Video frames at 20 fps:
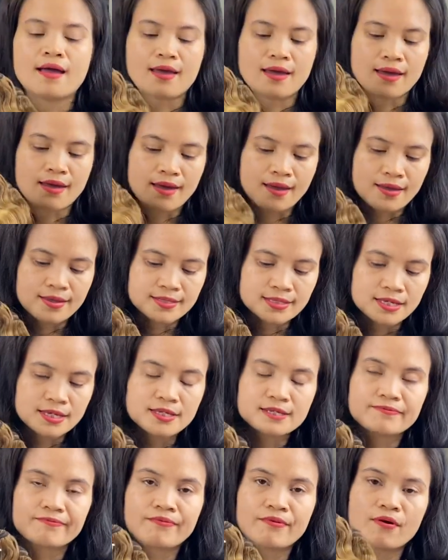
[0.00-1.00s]
And it
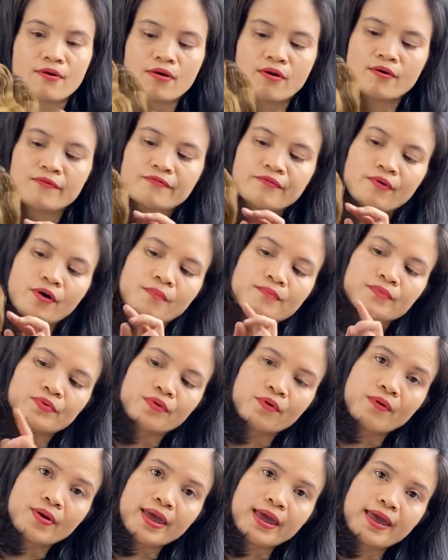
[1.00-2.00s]
is for, from
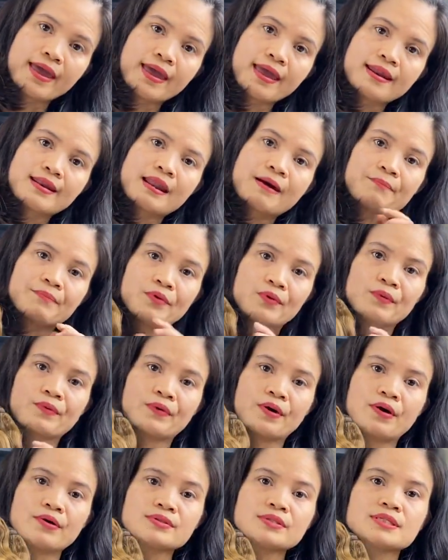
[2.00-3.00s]
raw hair, double
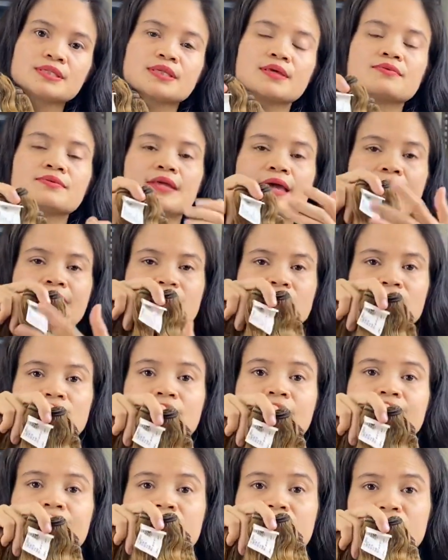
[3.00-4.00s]
drawn, so they have
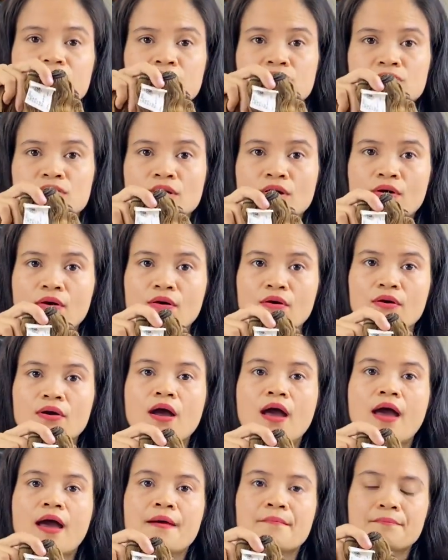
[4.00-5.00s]
steam very strong.
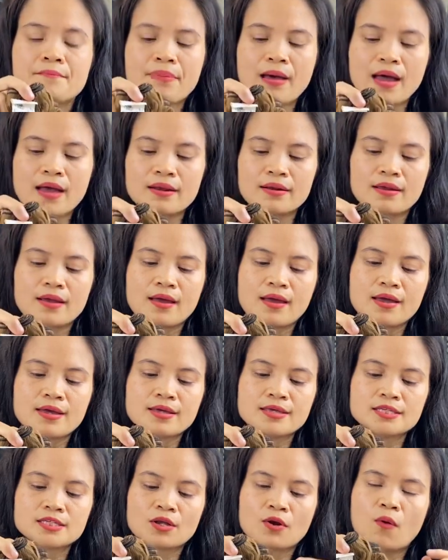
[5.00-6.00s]
But
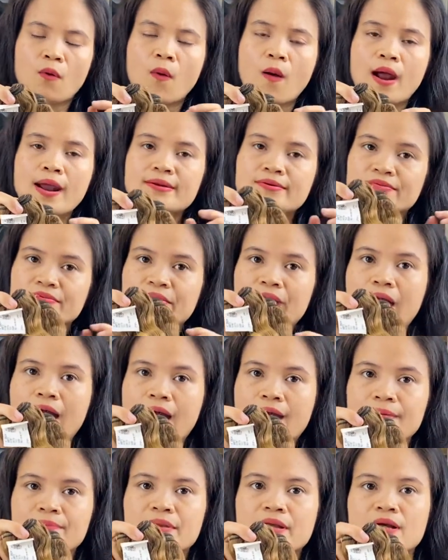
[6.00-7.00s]
it's quite
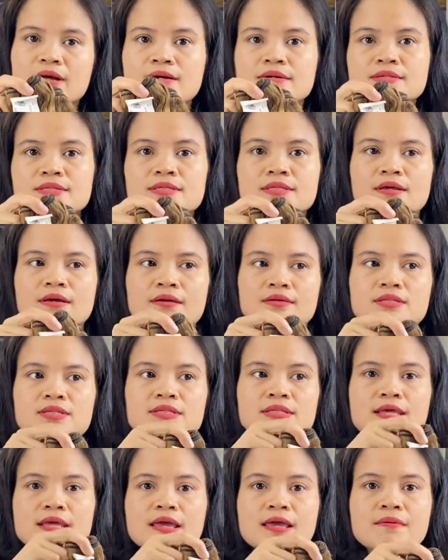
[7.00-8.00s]
dry because uh,
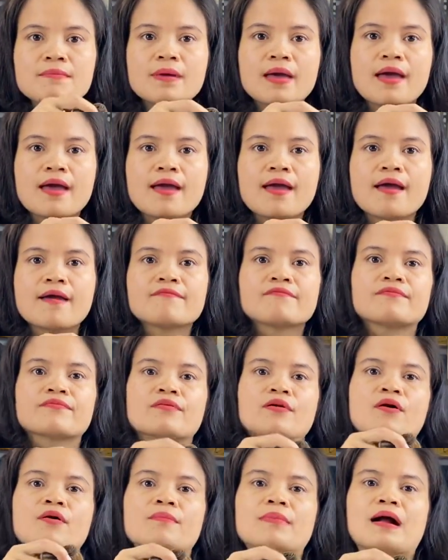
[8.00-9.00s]
steam hair
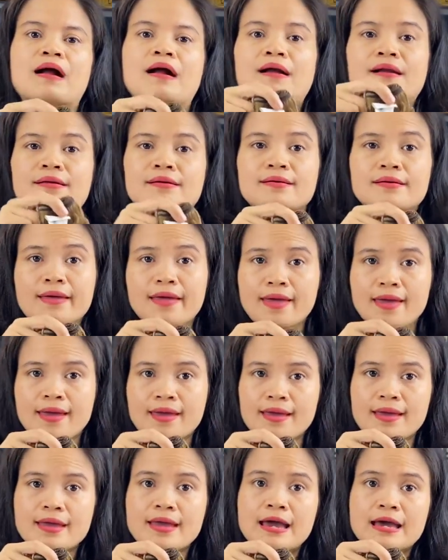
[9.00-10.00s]
from color
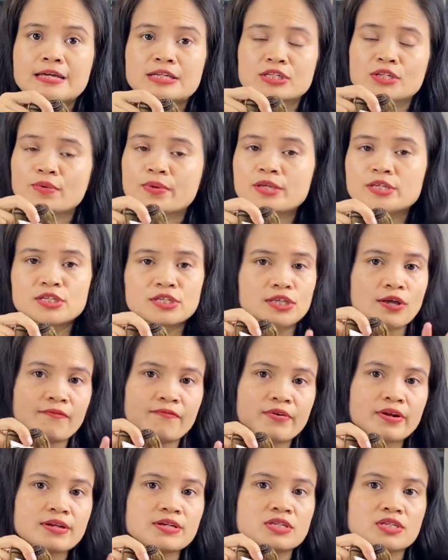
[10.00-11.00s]
hair so it's not
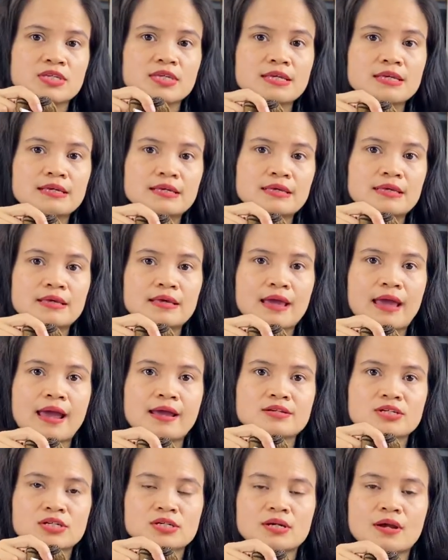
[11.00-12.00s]
very silky and
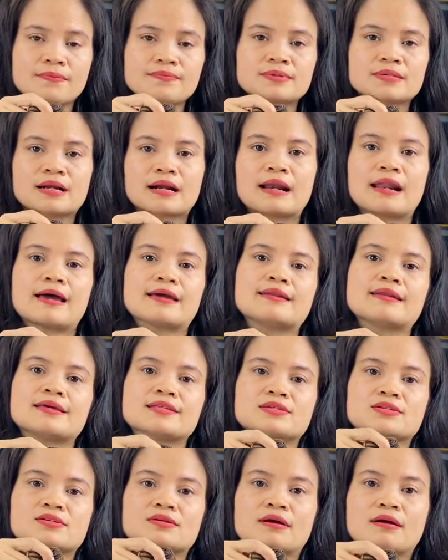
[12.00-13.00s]
sharp like
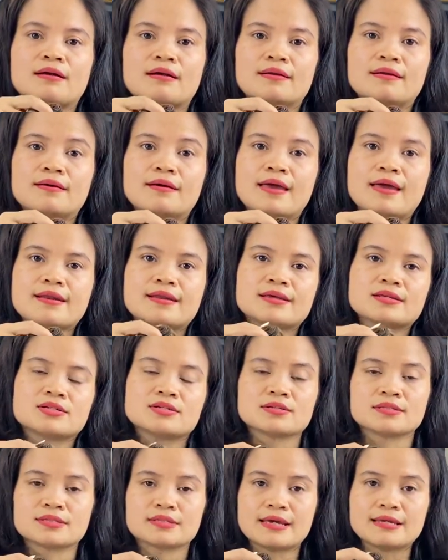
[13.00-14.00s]
natural color and
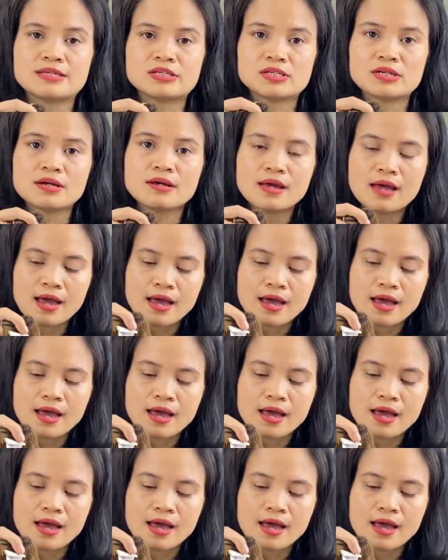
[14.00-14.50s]
natural texture